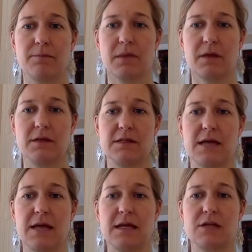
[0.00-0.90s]
It's
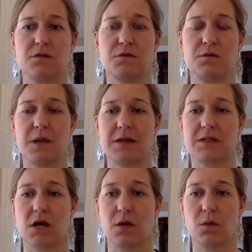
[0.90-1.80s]

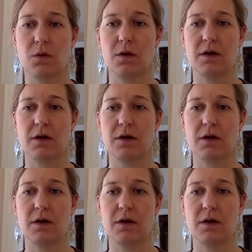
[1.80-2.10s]
nhfoodbank.org